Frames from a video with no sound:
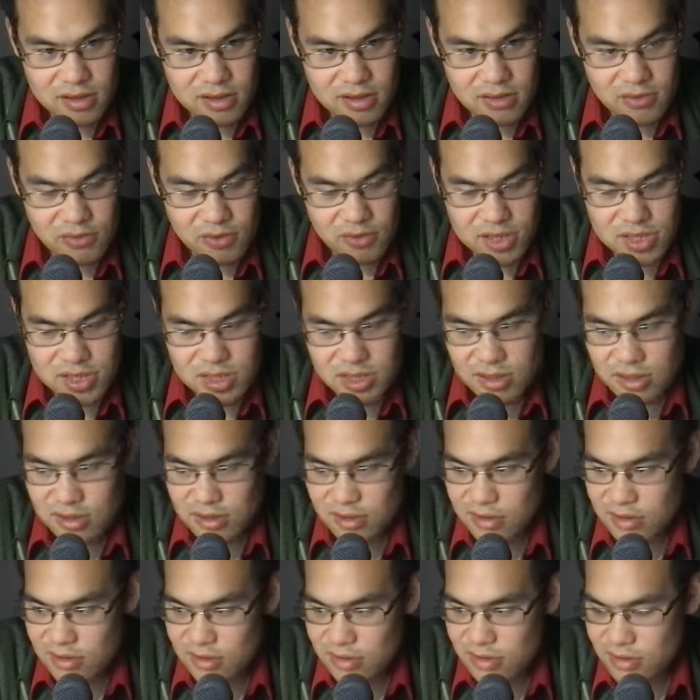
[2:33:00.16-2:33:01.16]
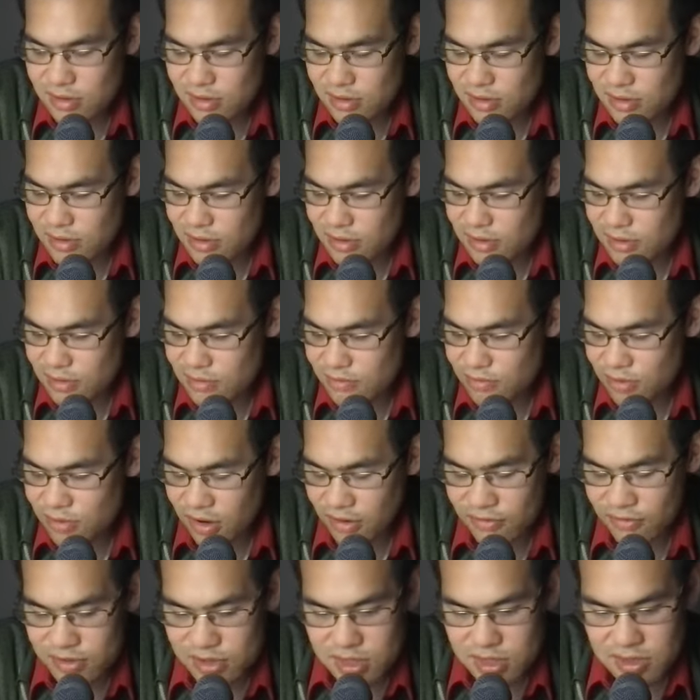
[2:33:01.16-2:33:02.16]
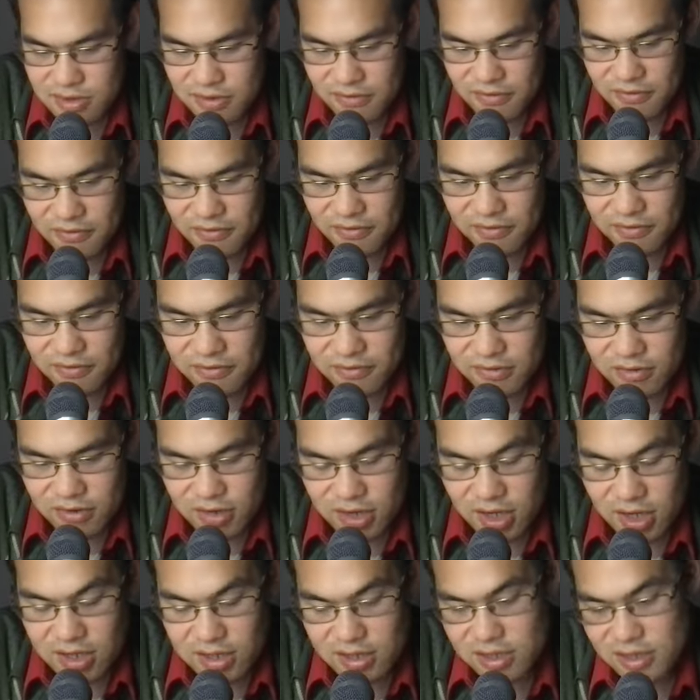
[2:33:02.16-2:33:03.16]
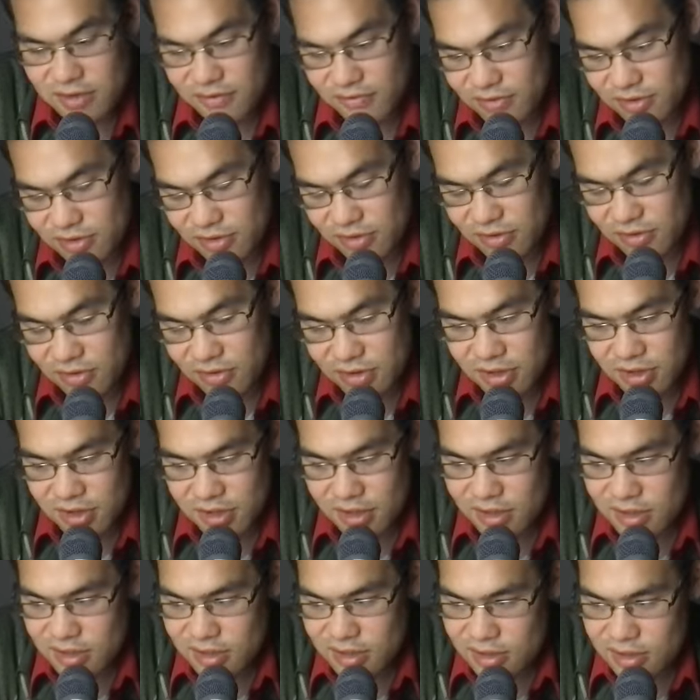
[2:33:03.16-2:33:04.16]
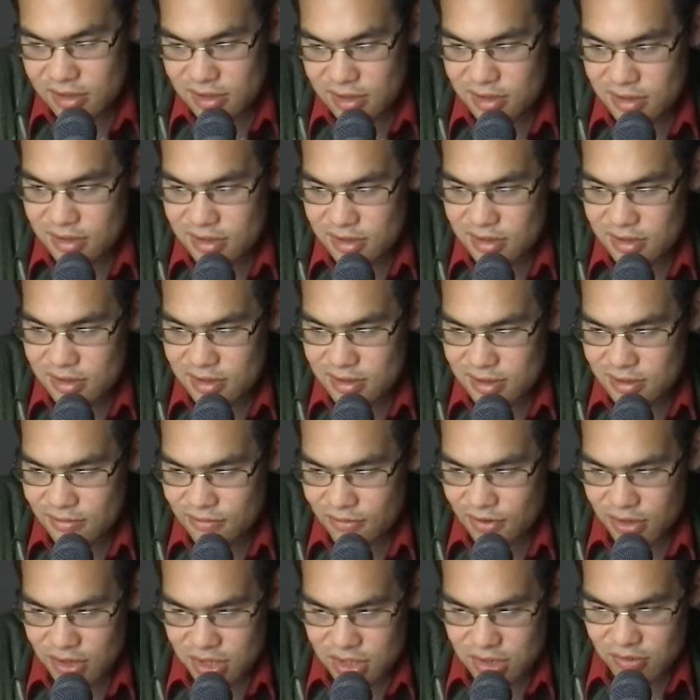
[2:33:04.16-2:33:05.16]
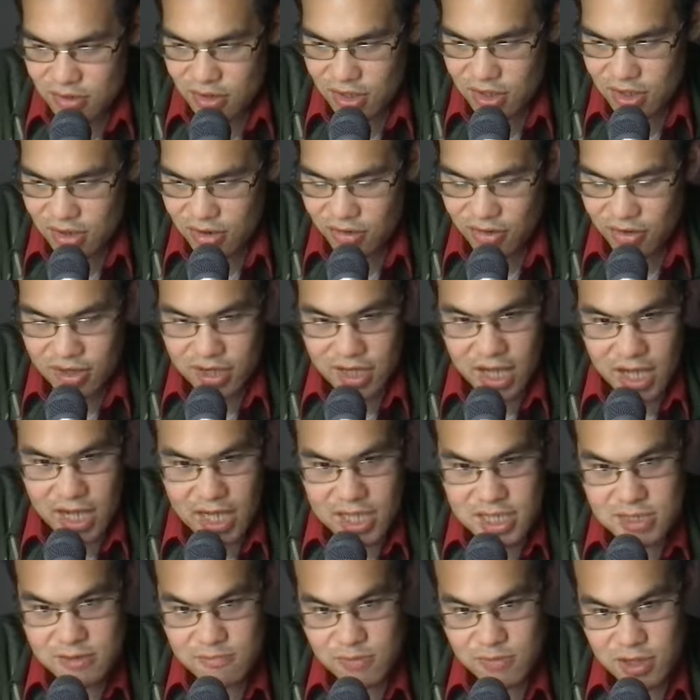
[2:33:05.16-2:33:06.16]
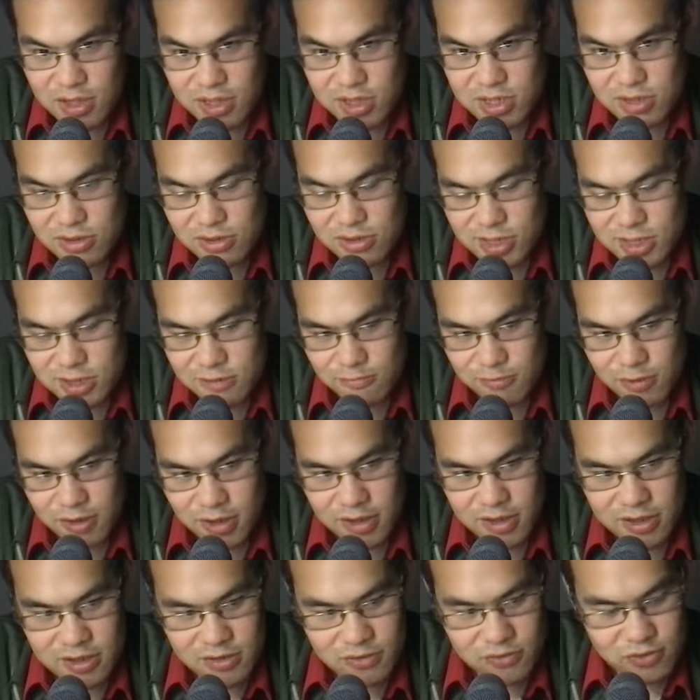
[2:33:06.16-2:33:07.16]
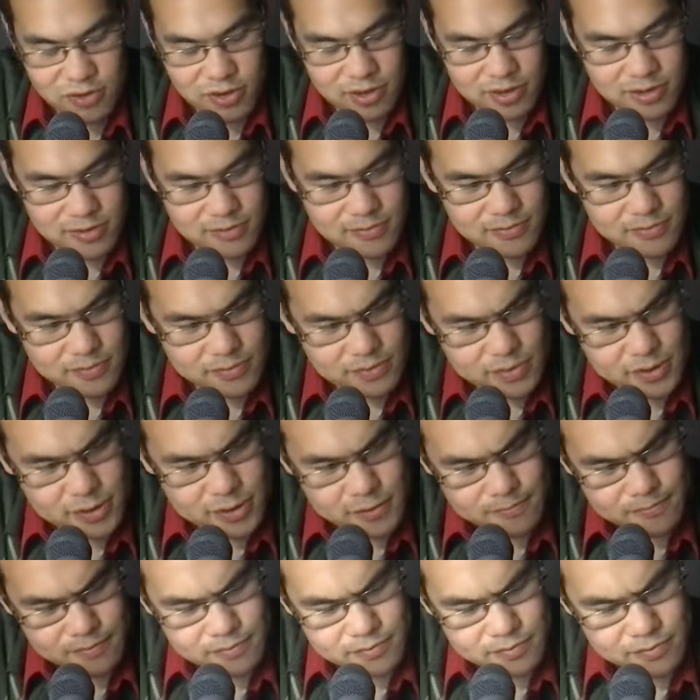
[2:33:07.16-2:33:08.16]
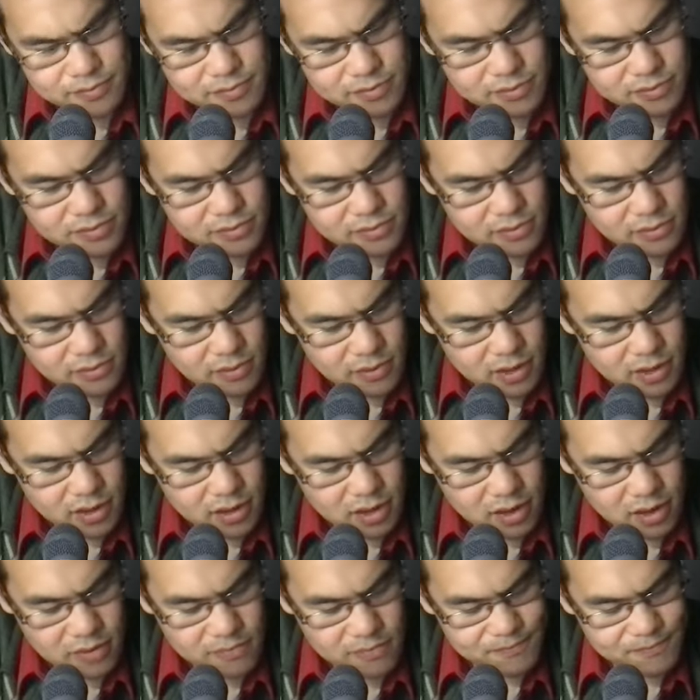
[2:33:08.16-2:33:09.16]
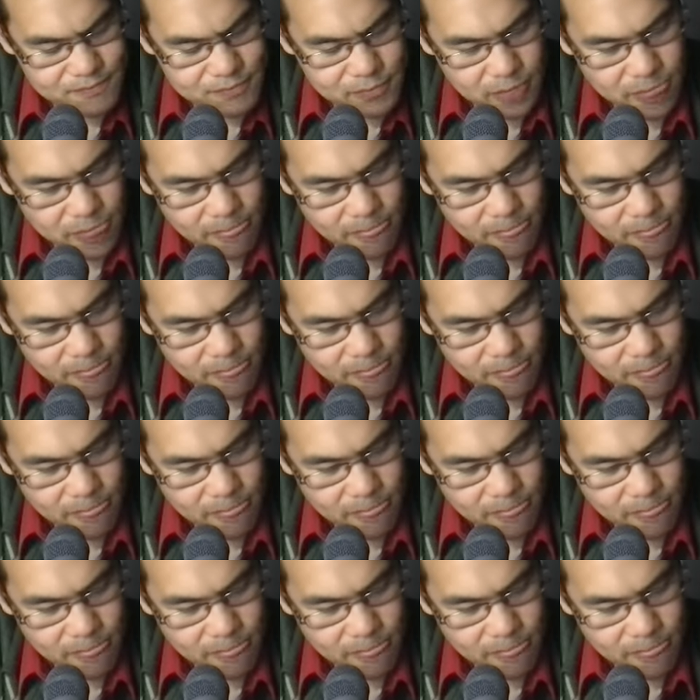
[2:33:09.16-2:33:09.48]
the western province of Guyana, even though Venezuela already has the biggest oil supply in the world. Um,